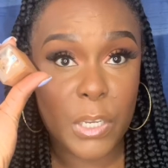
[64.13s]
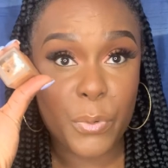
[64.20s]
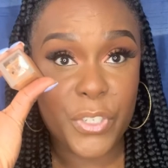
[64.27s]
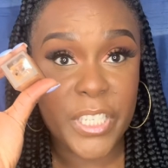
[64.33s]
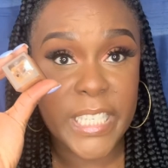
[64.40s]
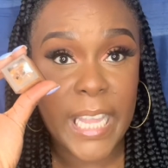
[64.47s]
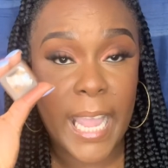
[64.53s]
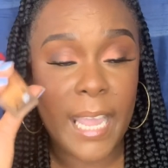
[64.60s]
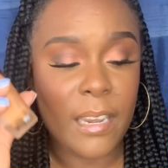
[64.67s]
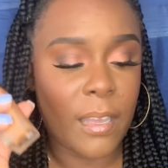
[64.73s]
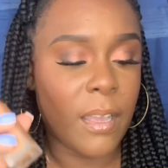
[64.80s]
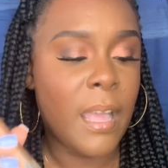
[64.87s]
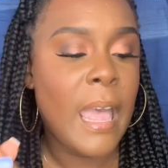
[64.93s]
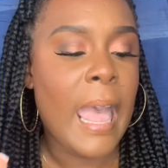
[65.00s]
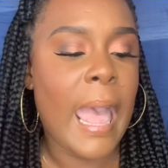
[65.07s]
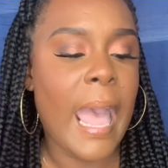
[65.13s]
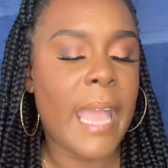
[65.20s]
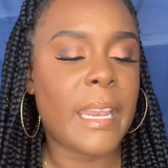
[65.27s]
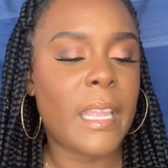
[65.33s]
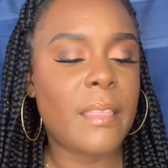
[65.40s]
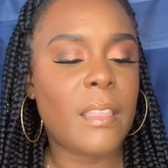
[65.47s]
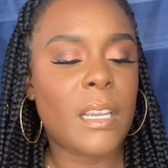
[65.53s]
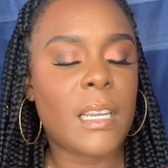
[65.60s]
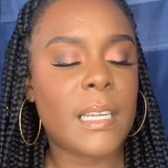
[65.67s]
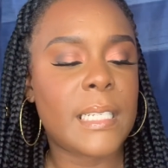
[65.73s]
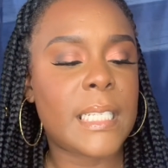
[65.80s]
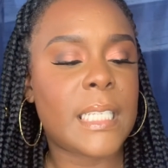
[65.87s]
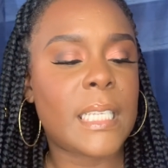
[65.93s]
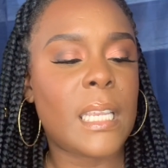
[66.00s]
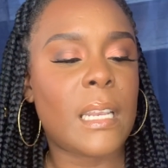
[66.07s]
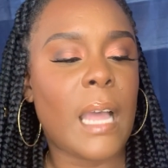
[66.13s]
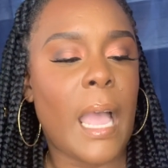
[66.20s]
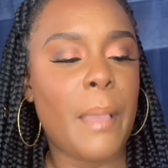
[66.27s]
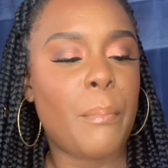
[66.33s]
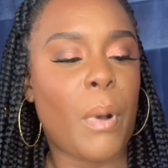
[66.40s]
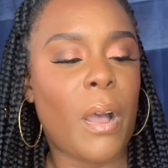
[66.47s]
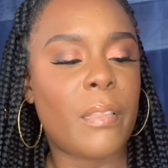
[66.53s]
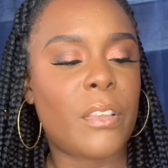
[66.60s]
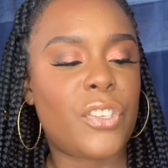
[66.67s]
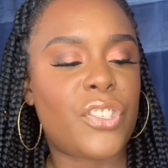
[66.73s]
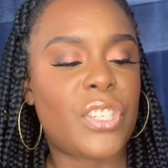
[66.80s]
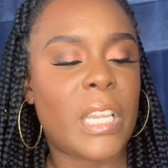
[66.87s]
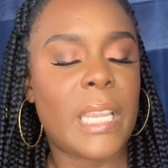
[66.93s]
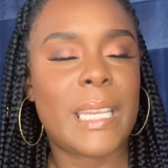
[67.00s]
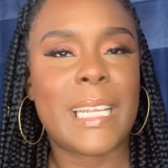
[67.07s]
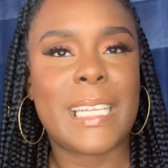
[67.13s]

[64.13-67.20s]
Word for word: which is henna and in the concealer I bought the shade